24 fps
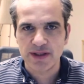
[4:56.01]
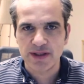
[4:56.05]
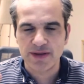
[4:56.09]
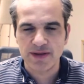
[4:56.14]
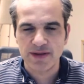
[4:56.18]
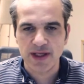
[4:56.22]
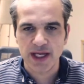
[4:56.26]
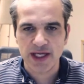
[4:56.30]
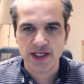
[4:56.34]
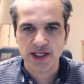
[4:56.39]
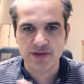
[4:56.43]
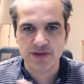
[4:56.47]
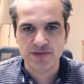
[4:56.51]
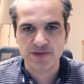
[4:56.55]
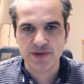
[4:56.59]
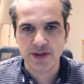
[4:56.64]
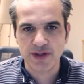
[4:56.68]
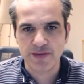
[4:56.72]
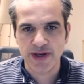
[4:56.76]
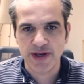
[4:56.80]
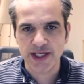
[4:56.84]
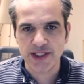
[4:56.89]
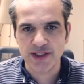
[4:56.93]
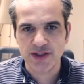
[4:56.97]
the Active
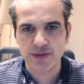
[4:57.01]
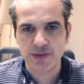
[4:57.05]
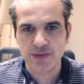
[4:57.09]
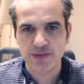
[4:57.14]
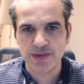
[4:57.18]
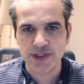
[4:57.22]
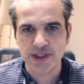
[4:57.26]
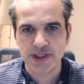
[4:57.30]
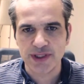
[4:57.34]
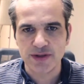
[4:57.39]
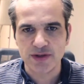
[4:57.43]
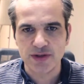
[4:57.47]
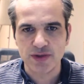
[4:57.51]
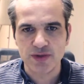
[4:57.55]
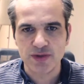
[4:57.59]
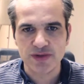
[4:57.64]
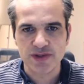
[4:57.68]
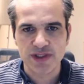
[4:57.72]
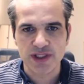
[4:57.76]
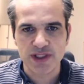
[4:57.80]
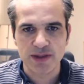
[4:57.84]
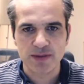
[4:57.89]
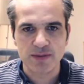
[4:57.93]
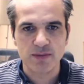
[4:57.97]
Directory
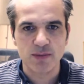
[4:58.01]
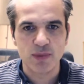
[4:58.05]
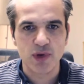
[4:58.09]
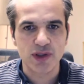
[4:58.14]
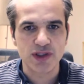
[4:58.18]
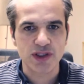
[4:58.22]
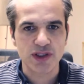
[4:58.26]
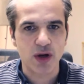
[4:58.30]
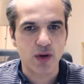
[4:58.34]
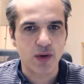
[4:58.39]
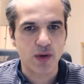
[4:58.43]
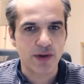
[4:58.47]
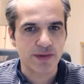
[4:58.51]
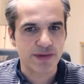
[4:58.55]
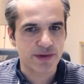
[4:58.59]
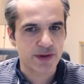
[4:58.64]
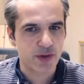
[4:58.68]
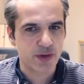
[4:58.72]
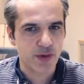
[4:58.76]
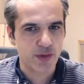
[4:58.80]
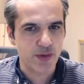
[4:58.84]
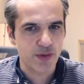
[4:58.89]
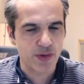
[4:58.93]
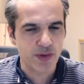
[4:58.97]
using modauth
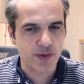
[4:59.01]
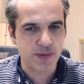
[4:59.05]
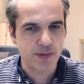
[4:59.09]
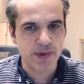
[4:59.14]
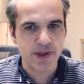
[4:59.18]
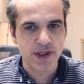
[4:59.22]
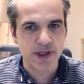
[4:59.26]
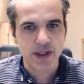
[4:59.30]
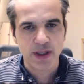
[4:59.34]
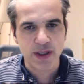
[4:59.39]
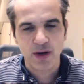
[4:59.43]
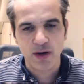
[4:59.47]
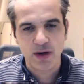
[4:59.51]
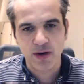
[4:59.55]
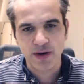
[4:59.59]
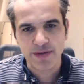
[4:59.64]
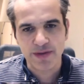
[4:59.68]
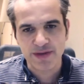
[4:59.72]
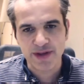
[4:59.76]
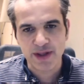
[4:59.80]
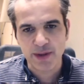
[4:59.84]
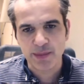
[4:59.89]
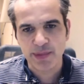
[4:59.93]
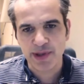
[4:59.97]
curb
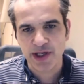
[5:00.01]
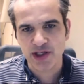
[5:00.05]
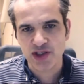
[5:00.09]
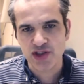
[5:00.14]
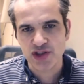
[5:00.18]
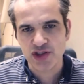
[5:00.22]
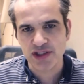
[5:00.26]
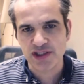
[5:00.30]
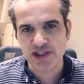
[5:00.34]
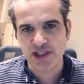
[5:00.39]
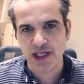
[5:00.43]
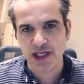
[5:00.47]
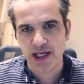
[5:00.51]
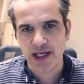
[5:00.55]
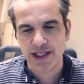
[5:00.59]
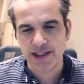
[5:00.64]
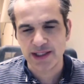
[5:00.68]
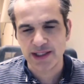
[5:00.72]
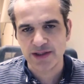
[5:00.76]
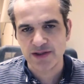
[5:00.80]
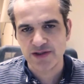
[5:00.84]
on the Apache side.